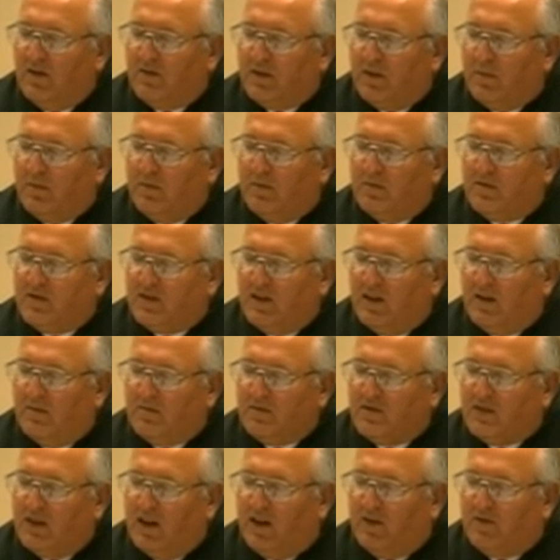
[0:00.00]
from
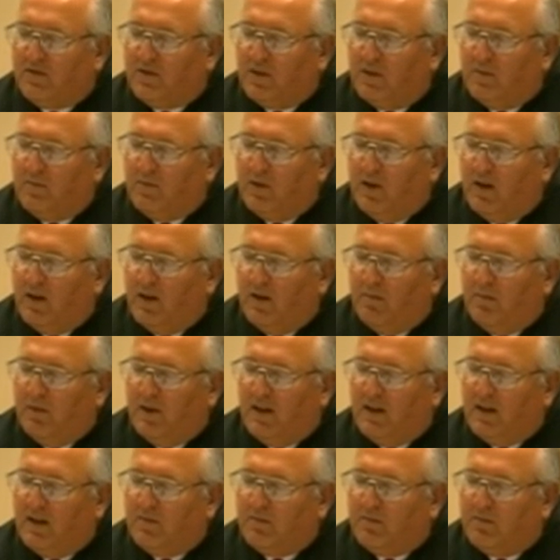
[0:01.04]
himself from
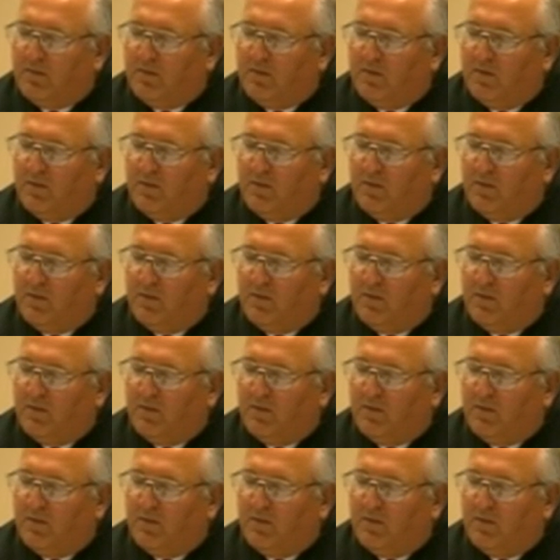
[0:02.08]
immediate